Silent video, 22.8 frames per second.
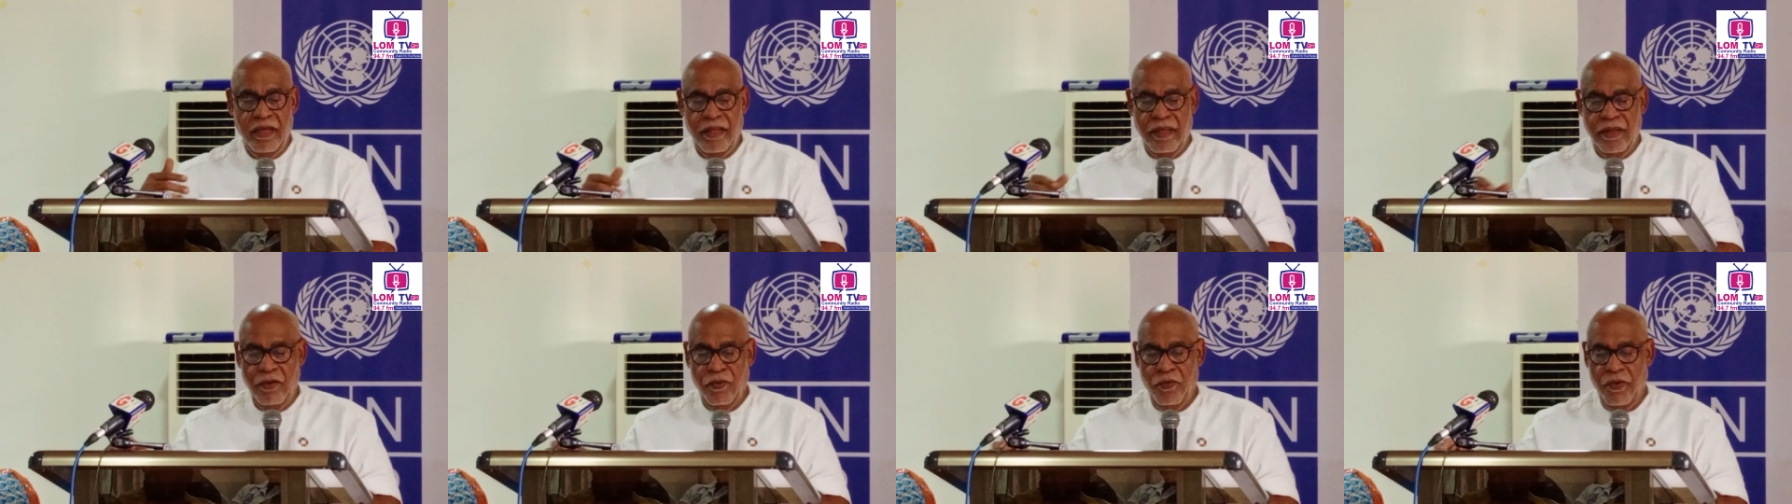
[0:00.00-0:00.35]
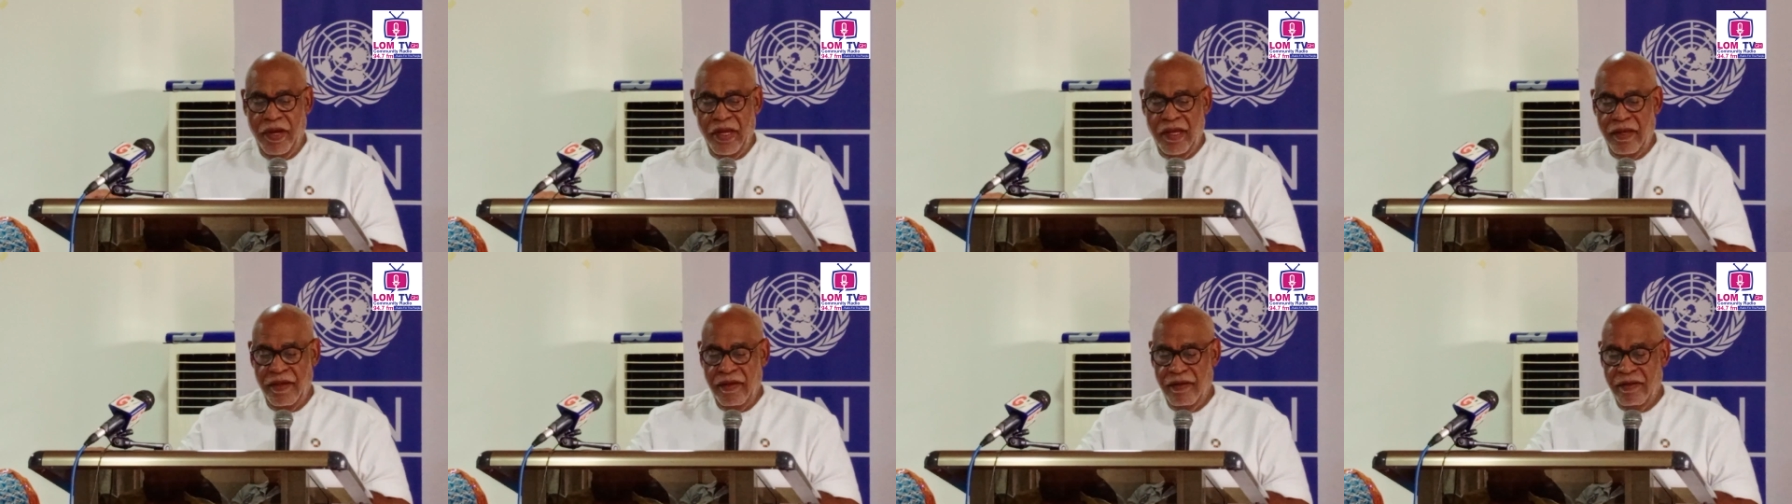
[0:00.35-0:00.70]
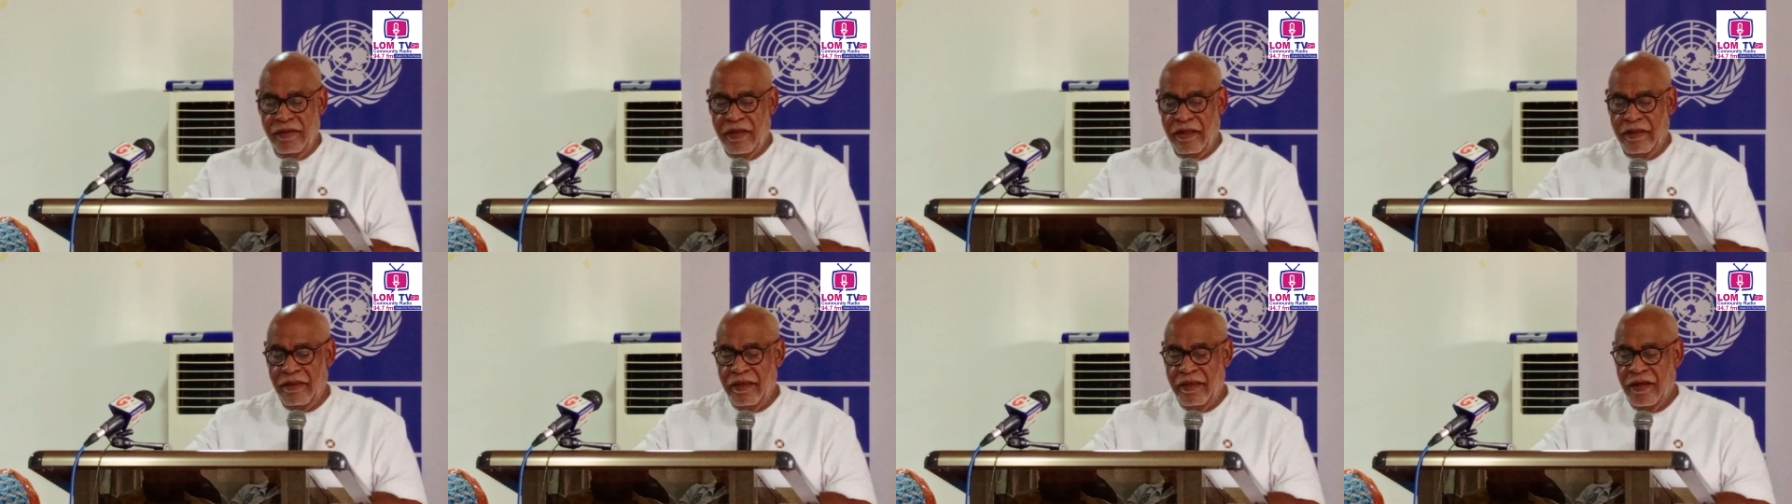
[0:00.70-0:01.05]
in the way
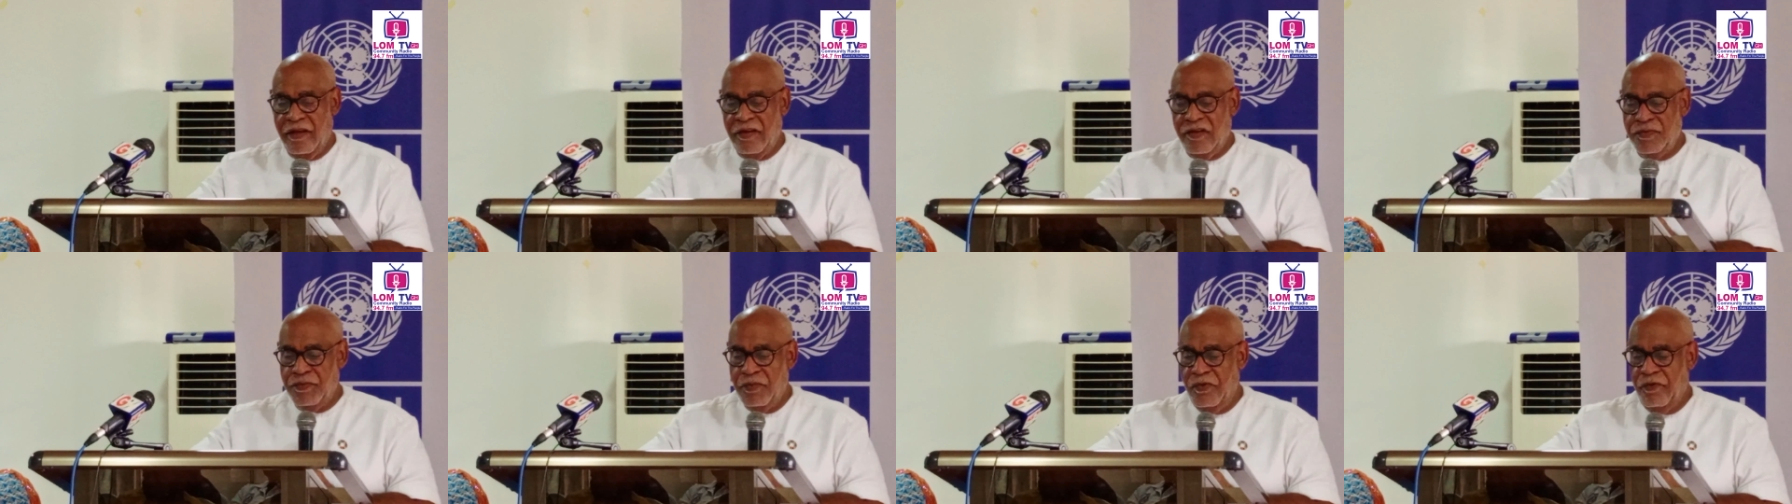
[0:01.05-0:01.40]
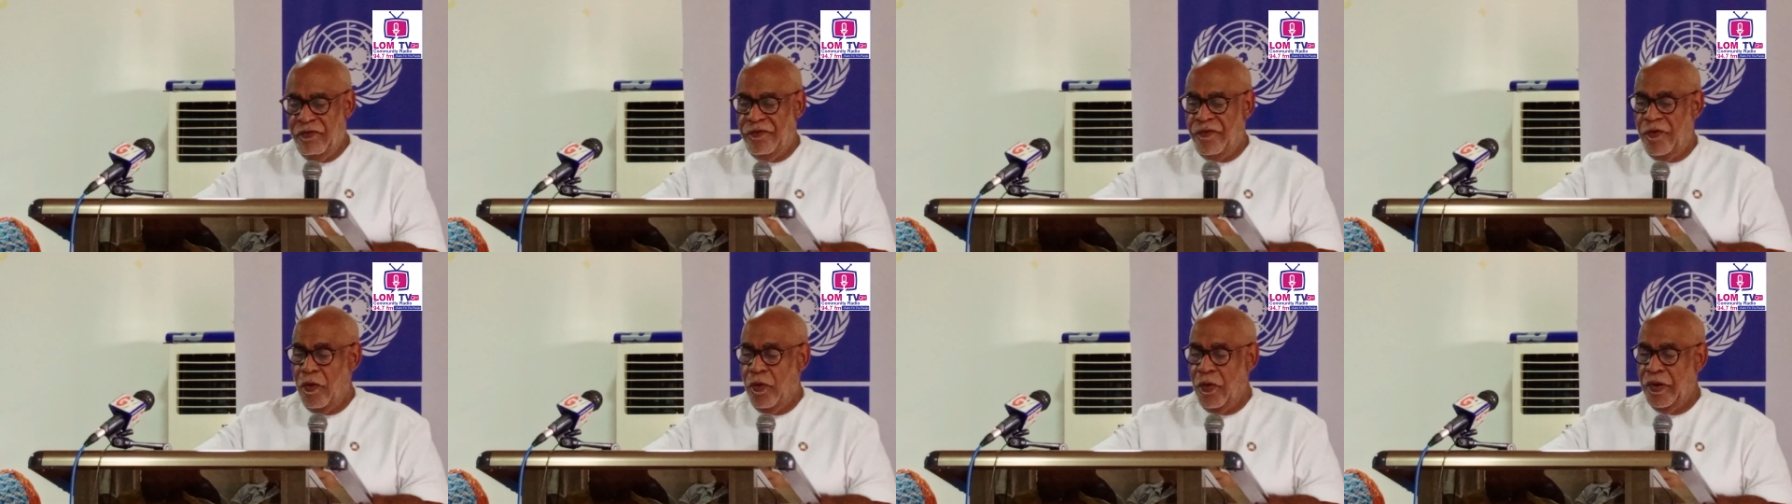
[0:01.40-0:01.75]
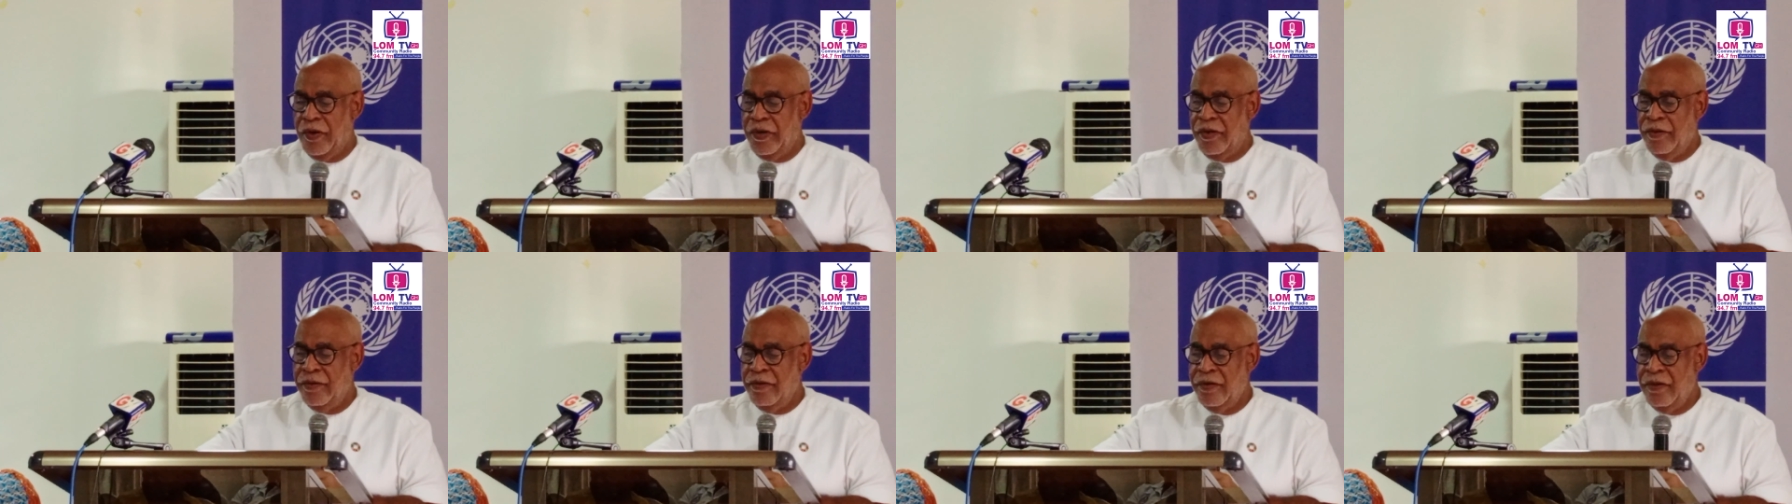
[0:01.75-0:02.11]
that things move forward.